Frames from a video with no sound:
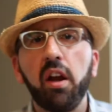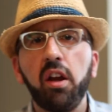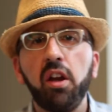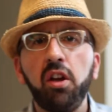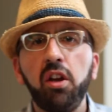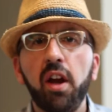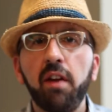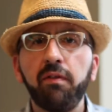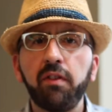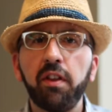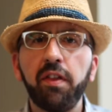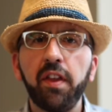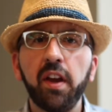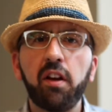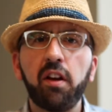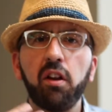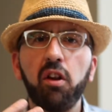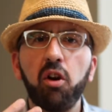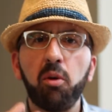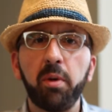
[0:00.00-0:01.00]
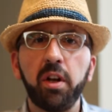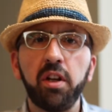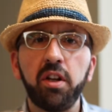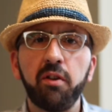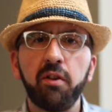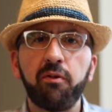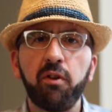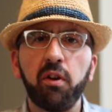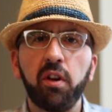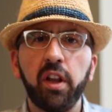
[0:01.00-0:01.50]
You have to think a little bit
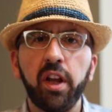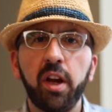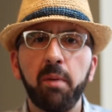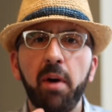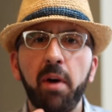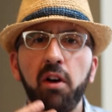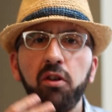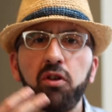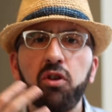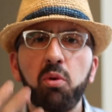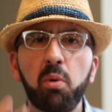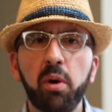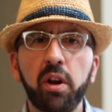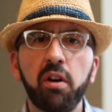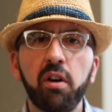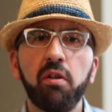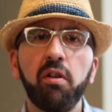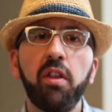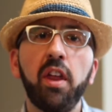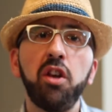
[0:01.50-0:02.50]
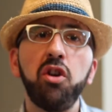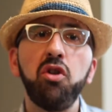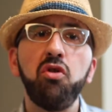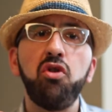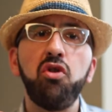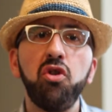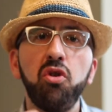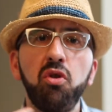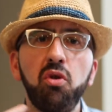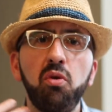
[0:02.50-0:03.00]
differently about Twitter than you
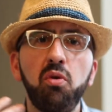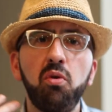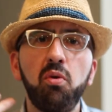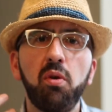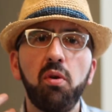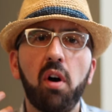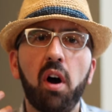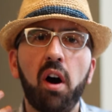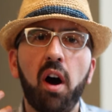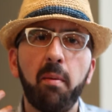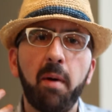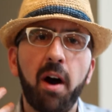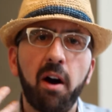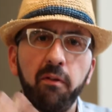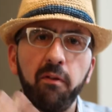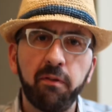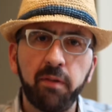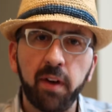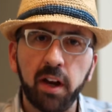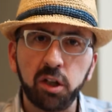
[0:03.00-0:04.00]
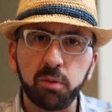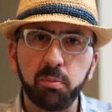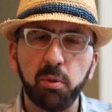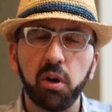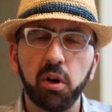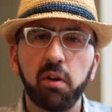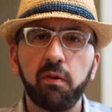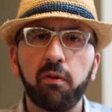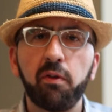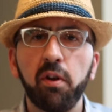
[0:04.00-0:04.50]
do about
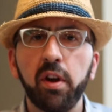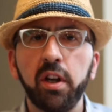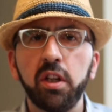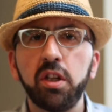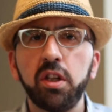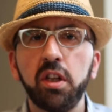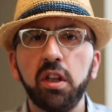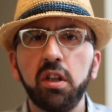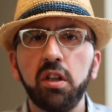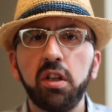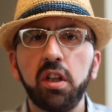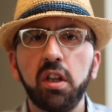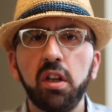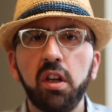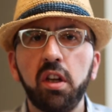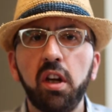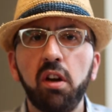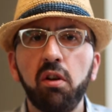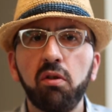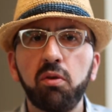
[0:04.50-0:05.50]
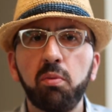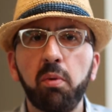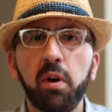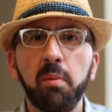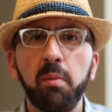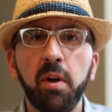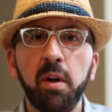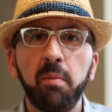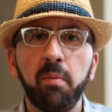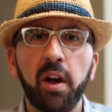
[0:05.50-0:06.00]
Facebook, for instance. And here's what
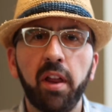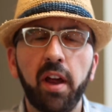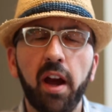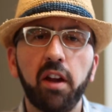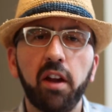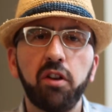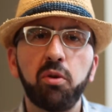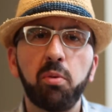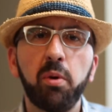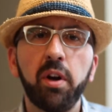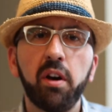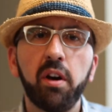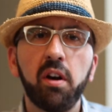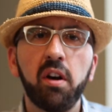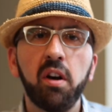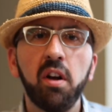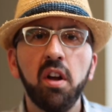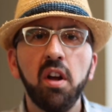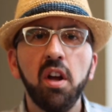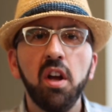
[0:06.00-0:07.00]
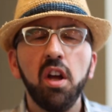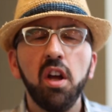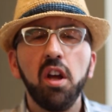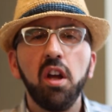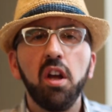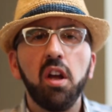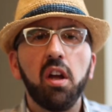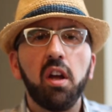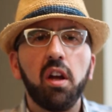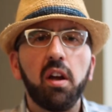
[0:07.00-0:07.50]
I mean by that. Twitter,
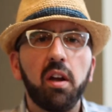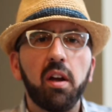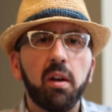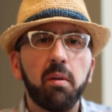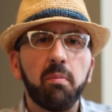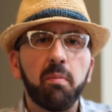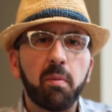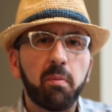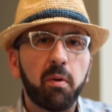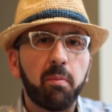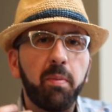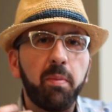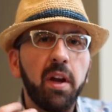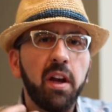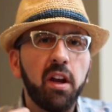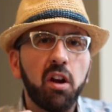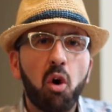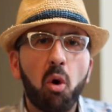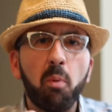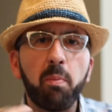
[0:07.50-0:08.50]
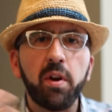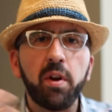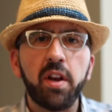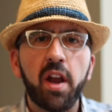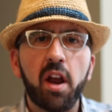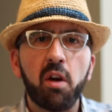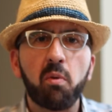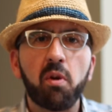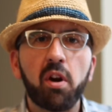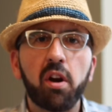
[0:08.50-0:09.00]
remember, being an open
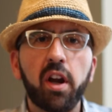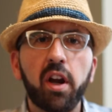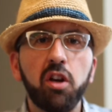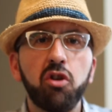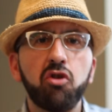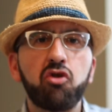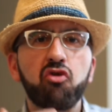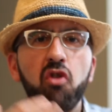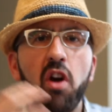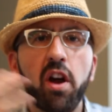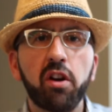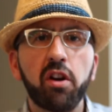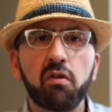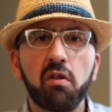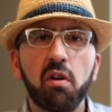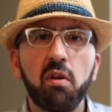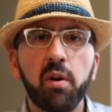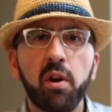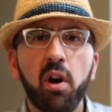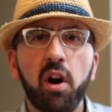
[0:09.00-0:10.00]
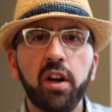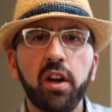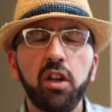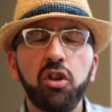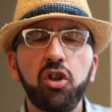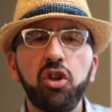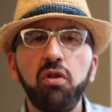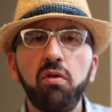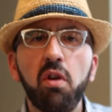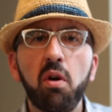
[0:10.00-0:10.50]
network and you're trying to grow an
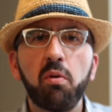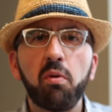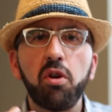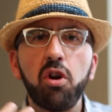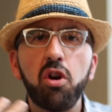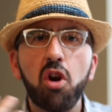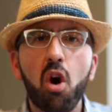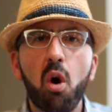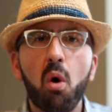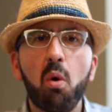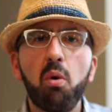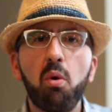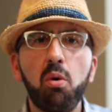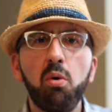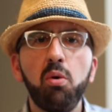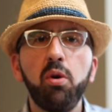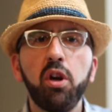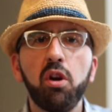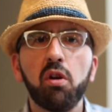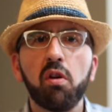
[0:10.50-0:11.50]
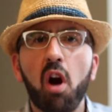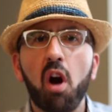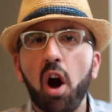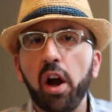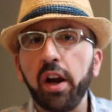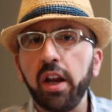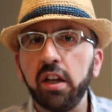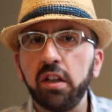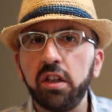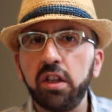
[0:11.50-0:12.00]
audience, you don't know who your
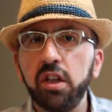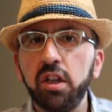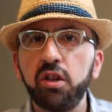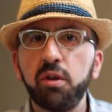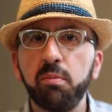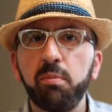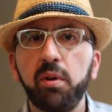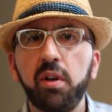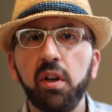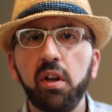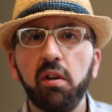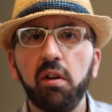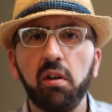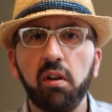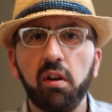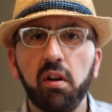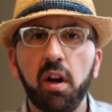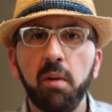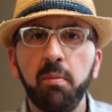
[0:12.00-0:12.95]
audience is in particular.